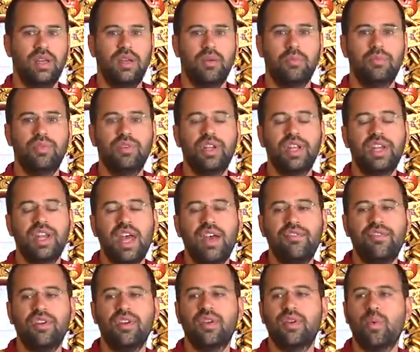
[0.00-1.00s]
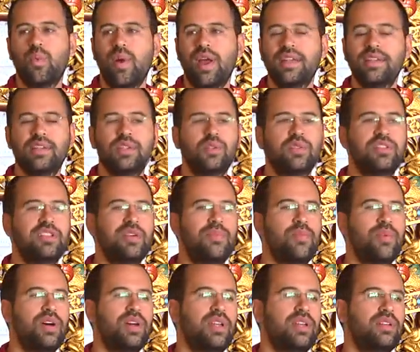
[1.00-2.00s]
Buddha never went to
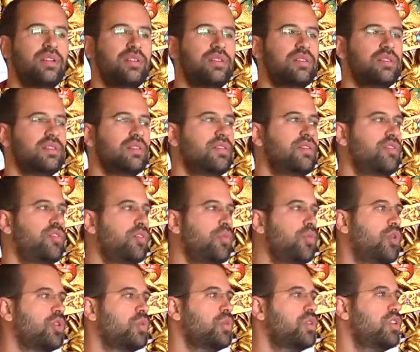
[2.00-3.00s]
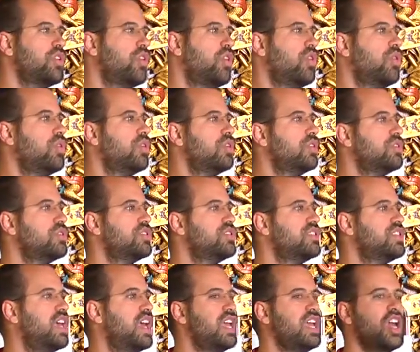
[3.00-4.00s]
someone, from what we know, to
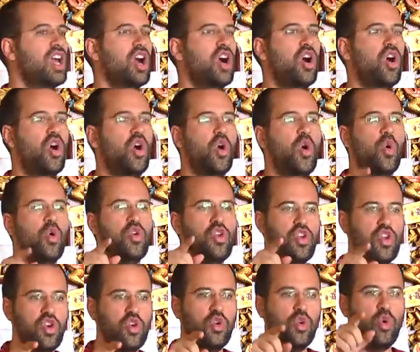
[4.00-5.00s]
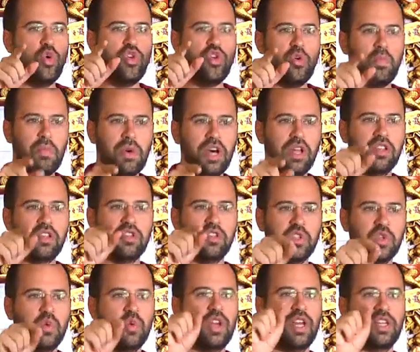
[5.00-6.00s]
say, oh, you must
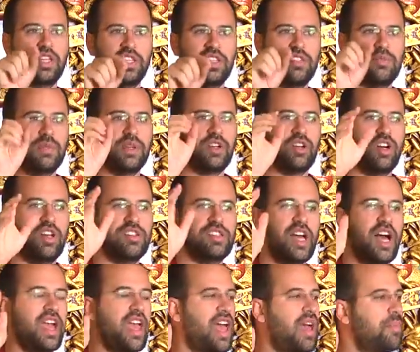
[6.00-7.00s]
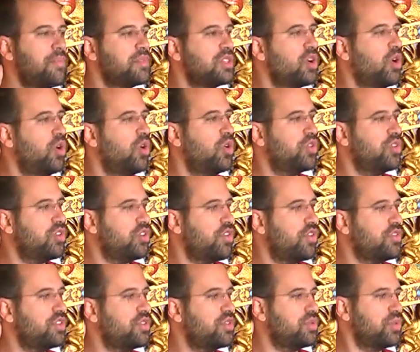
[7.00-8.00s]
do like this because I am the owner of
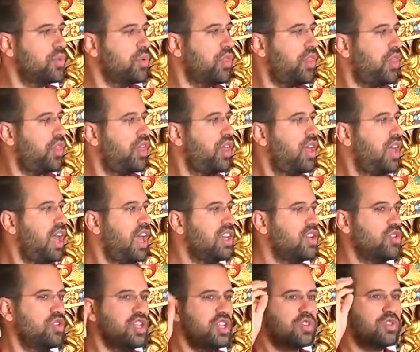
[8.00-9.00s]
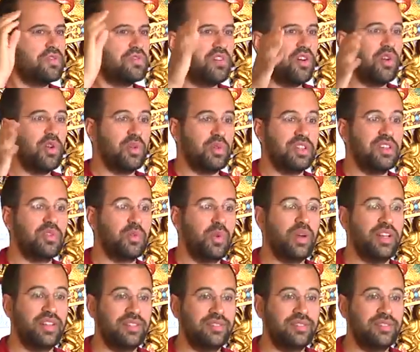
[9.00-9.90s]
the truth and you need to follow this way.